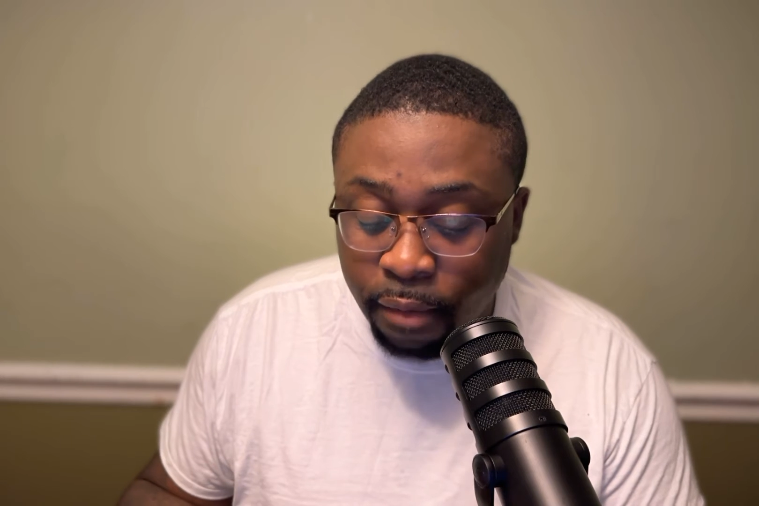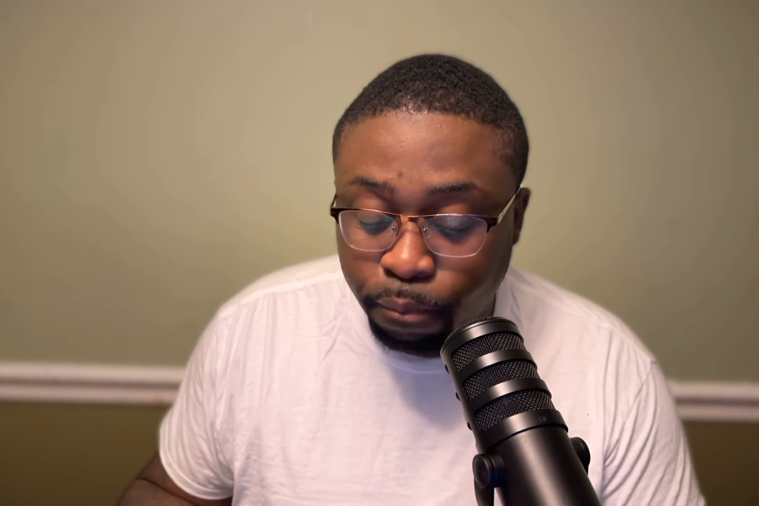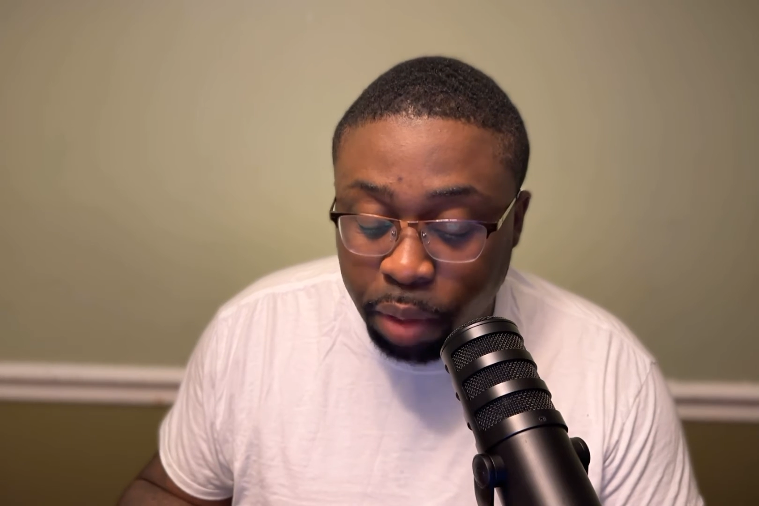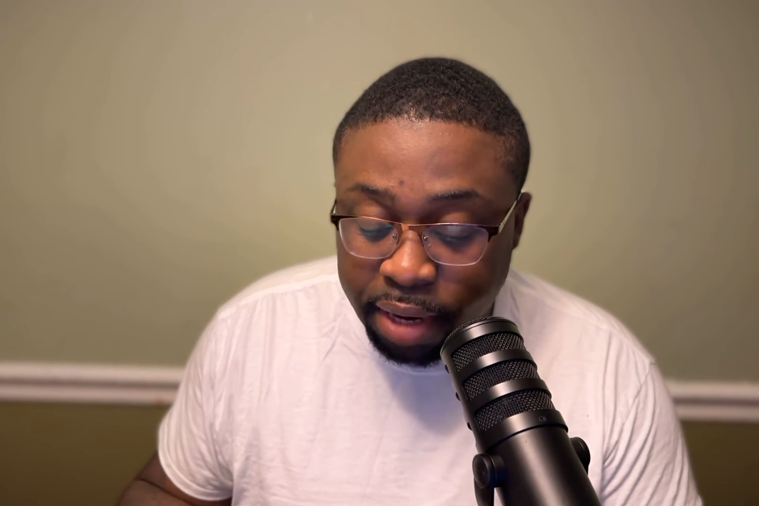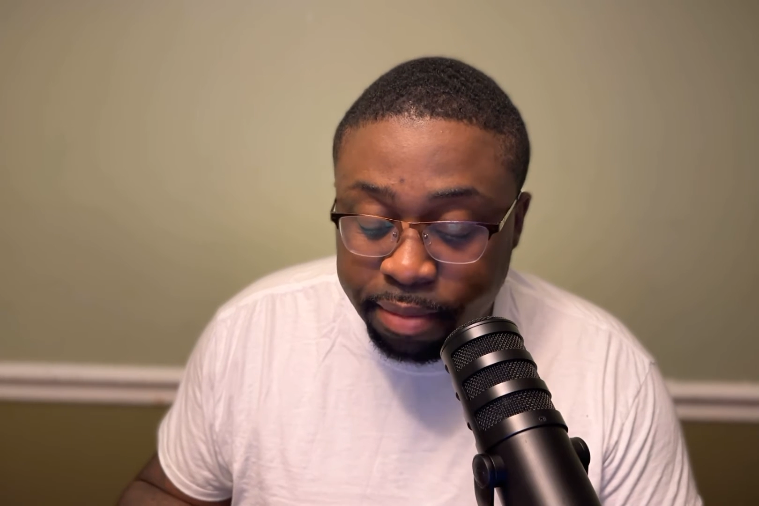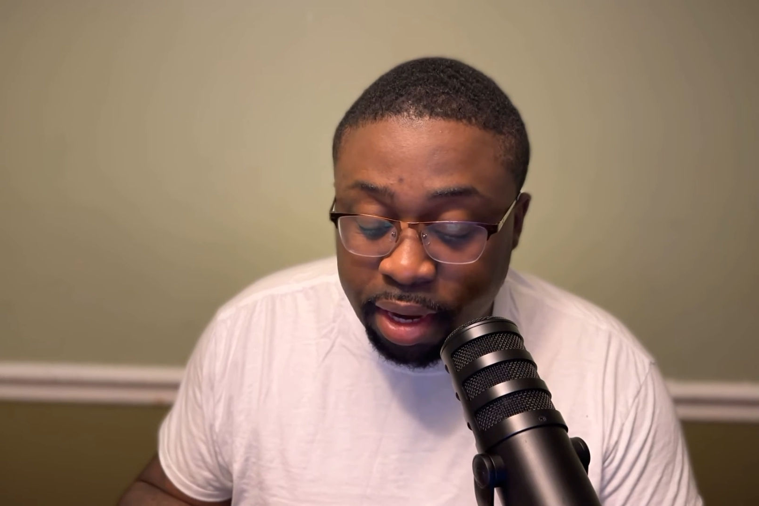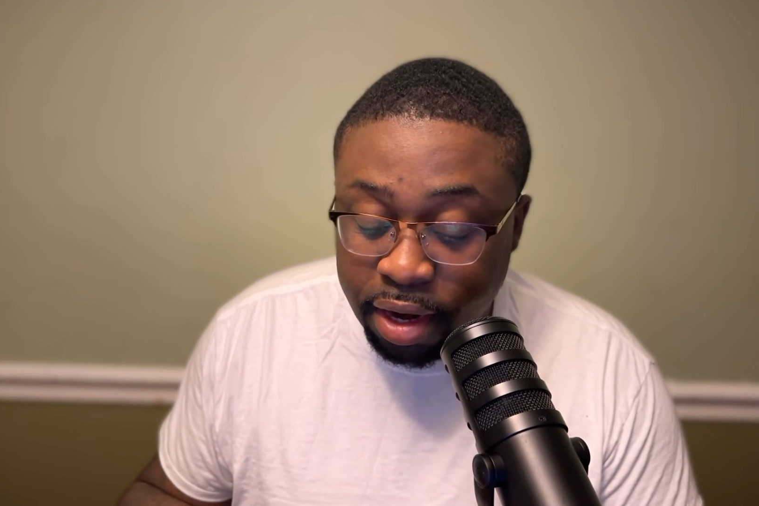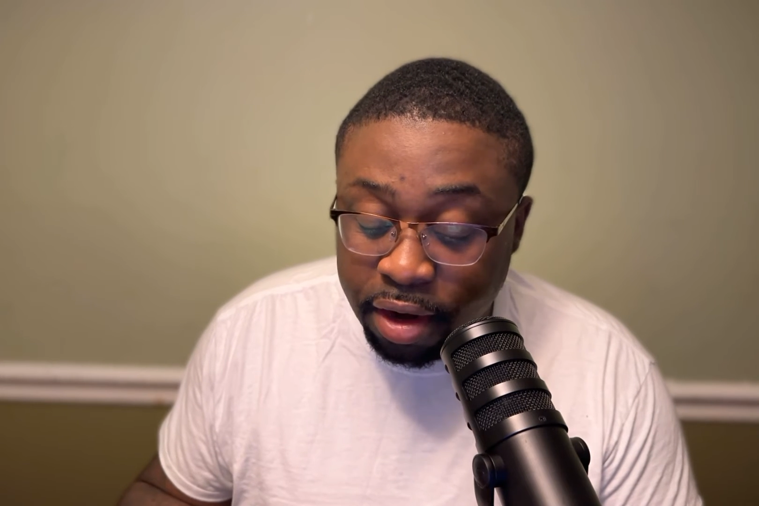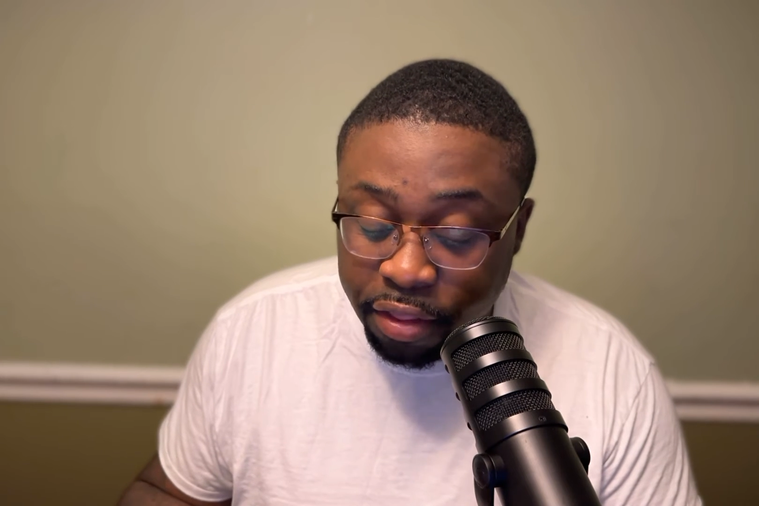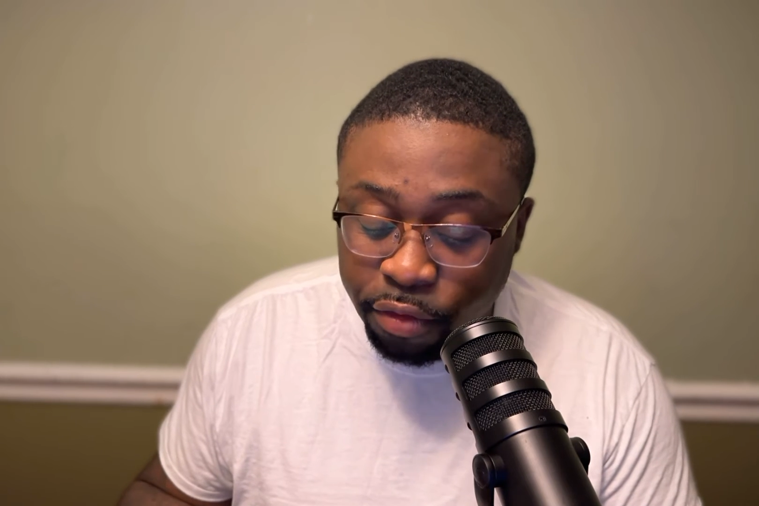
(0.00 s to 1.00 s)
"Bring me
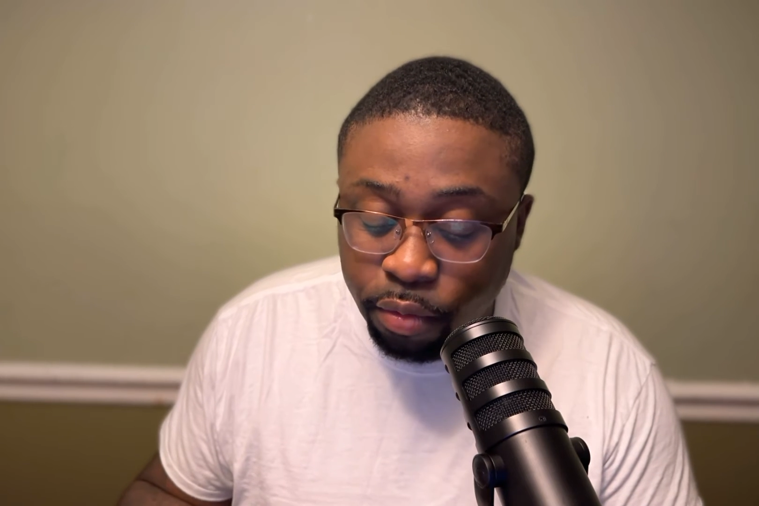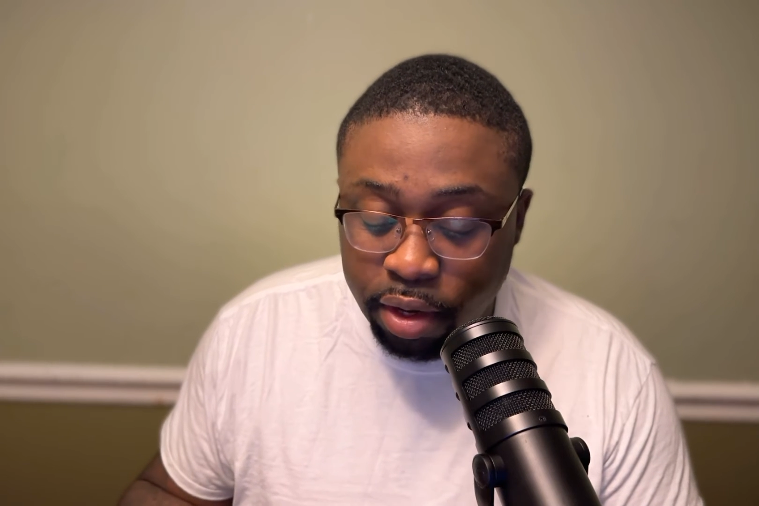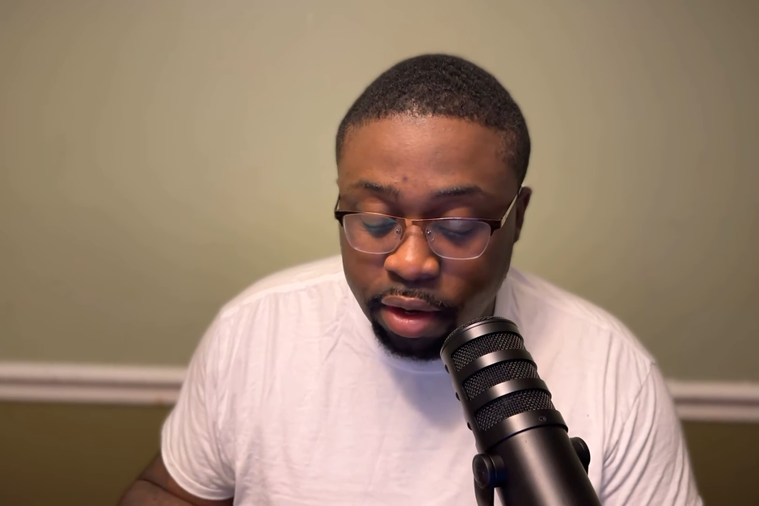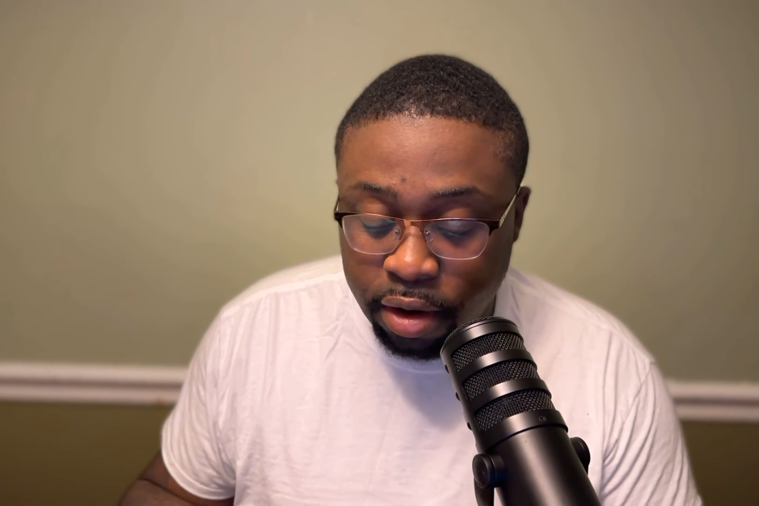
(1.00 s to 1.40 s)
another one."